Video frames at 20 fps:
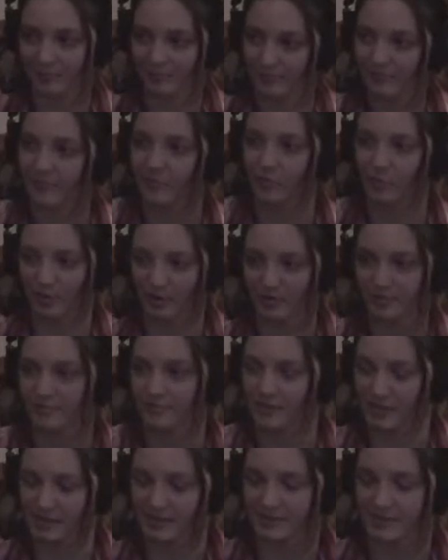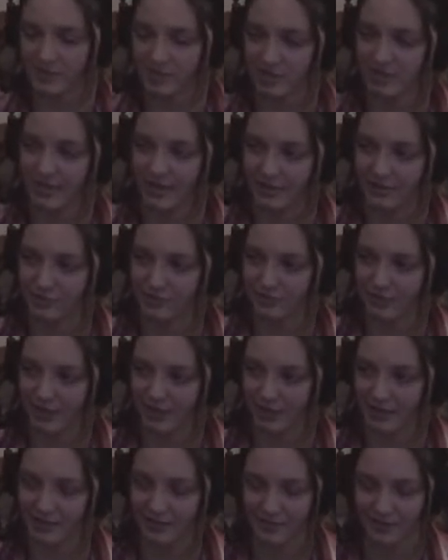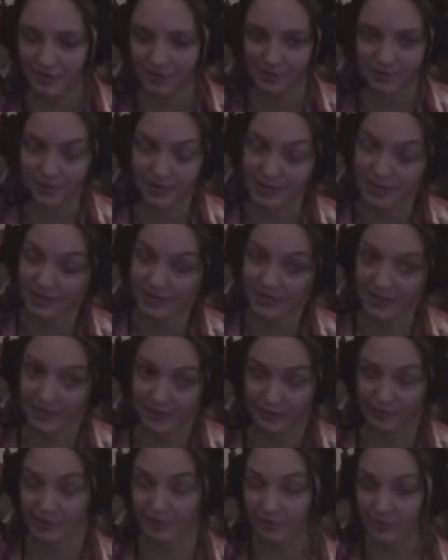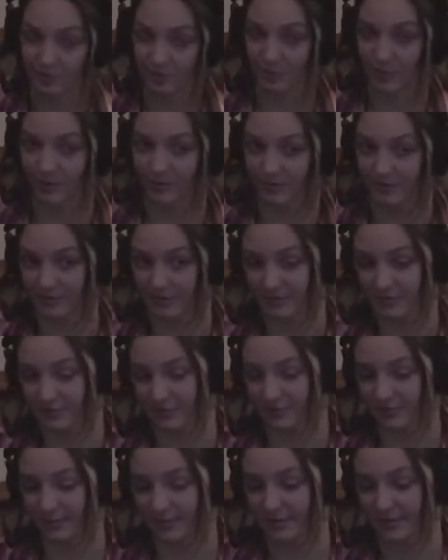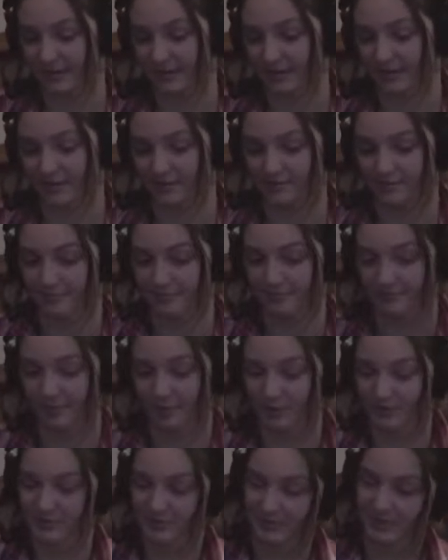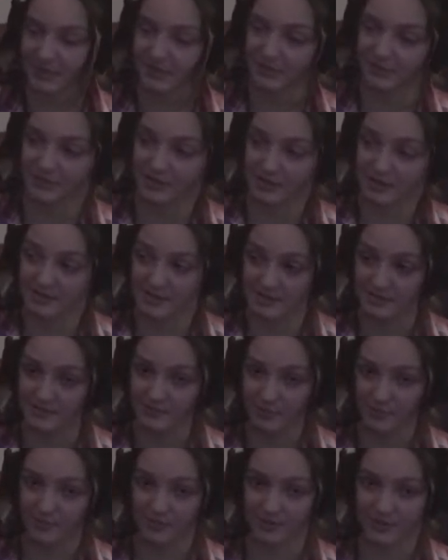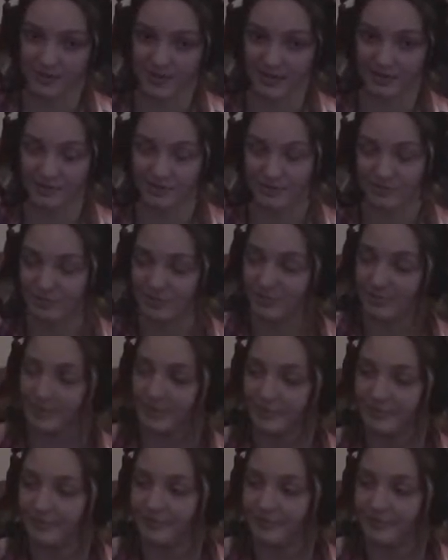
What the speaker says: for the ACHA national ranking. So if we don't do well at the league tournament, that could ultimately hurt us for the national tournament.